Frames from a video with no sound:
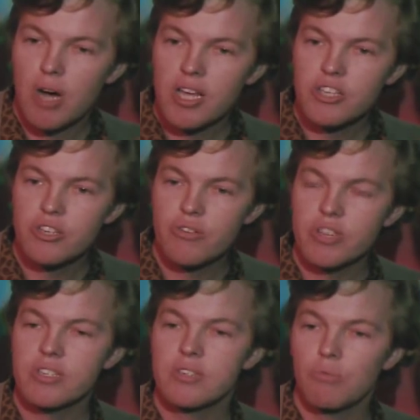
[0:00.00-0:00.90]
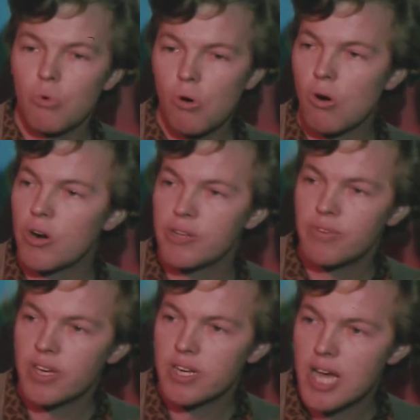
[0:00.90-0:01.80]
war. monstrous war in
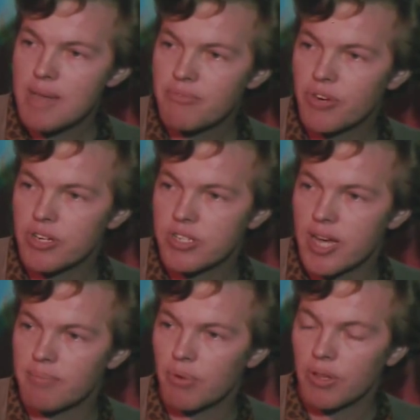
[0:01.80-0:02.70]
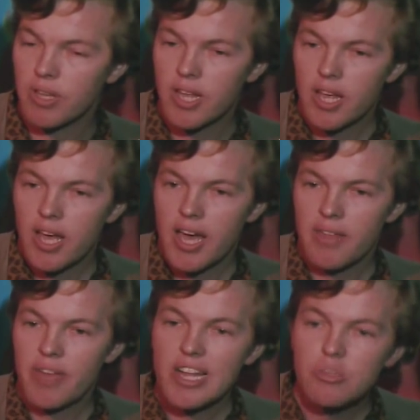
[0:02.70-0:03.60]
Vietnam, for example.
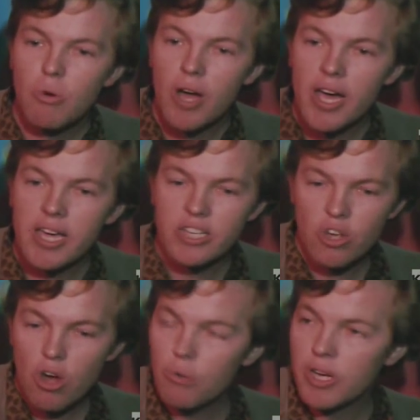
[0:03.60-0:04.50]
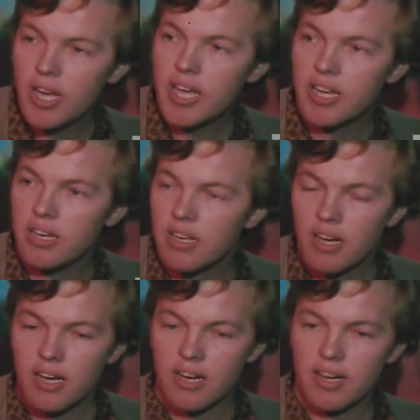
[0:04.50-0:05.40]
And that's why it's all related.
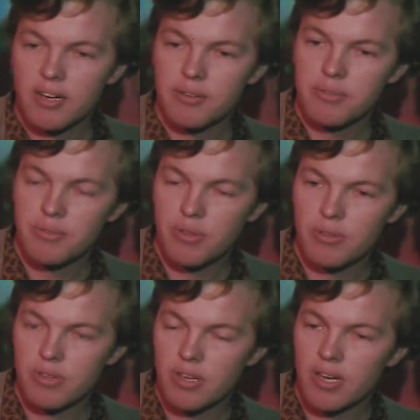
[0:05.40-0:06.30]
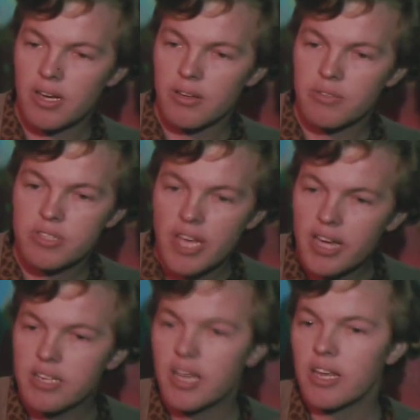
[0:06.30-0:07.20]
The, the,
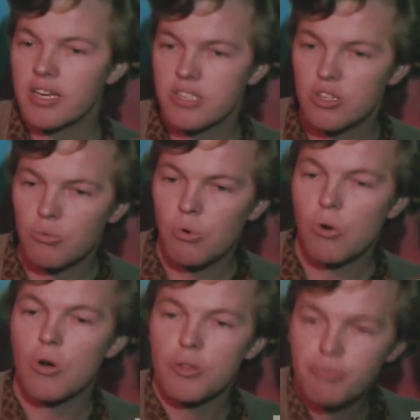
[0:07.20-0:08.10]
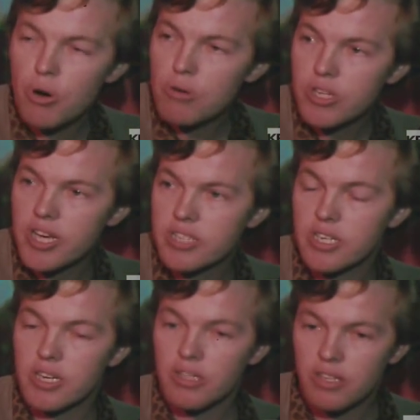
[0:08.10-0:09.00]
psychedelics and the war, the
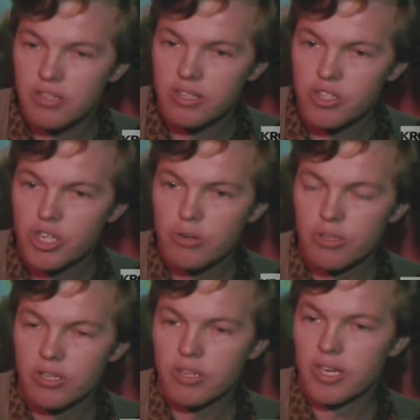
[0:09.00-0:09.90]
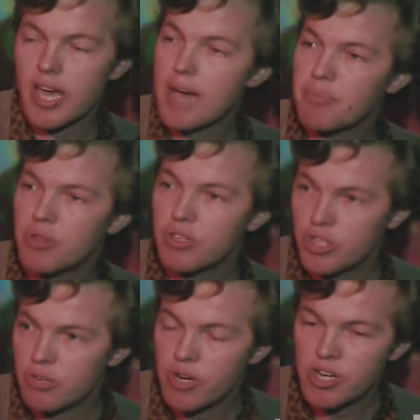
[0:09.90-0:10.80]
protesting, the, the, the, the gap in the
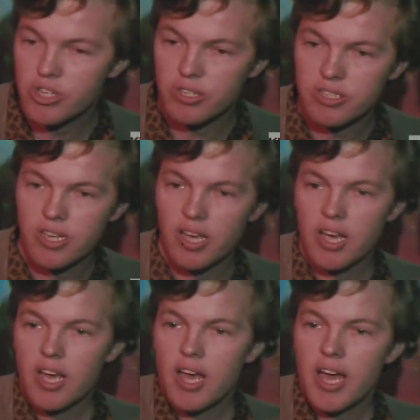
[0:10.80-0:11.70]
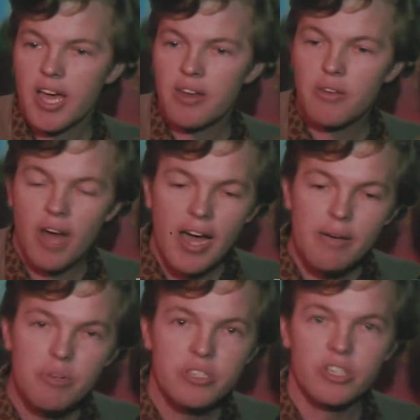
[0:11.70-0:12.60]
generations. And
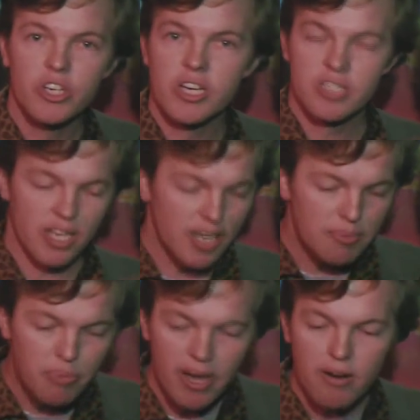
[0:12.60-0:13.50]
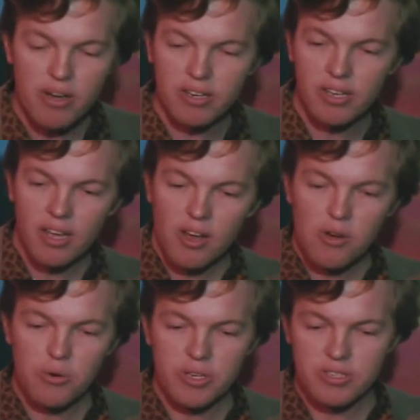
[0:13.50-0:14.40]
I would suggest to any parent
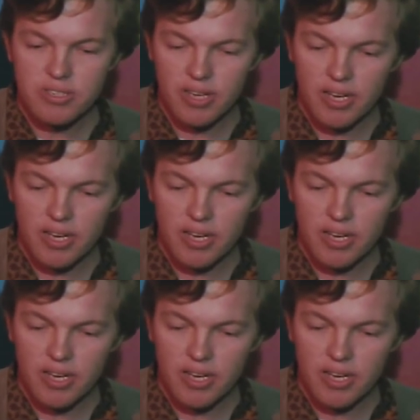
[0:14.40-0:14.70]
who is